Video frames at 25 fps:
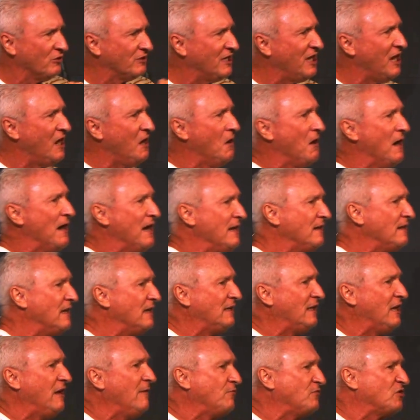carrying
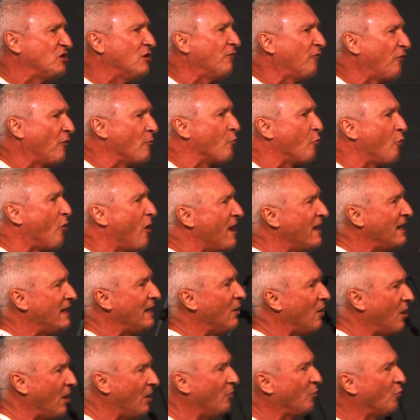that keeps you from
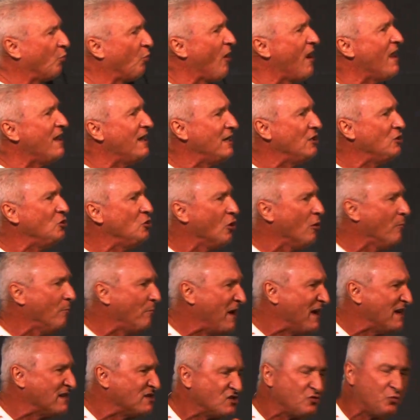running your
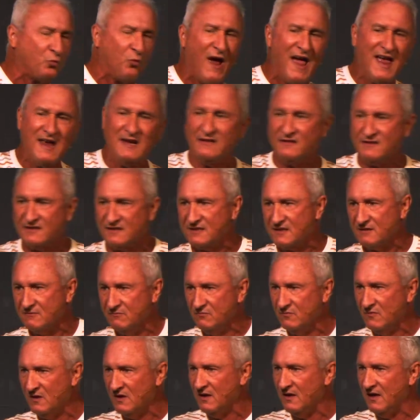best race.
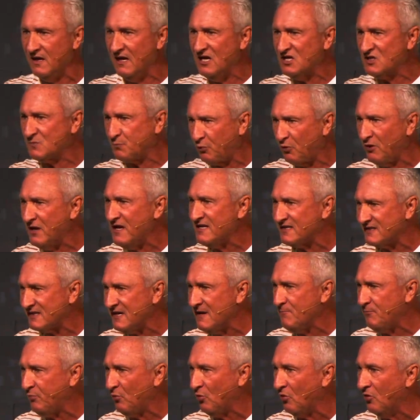It's pretty
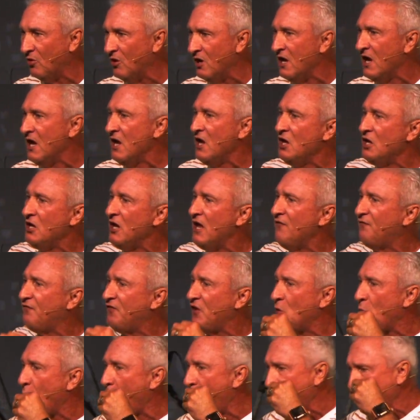simple. If
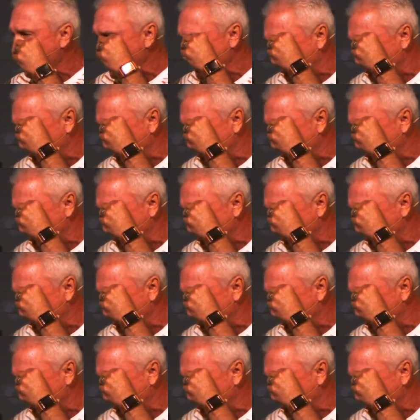you want to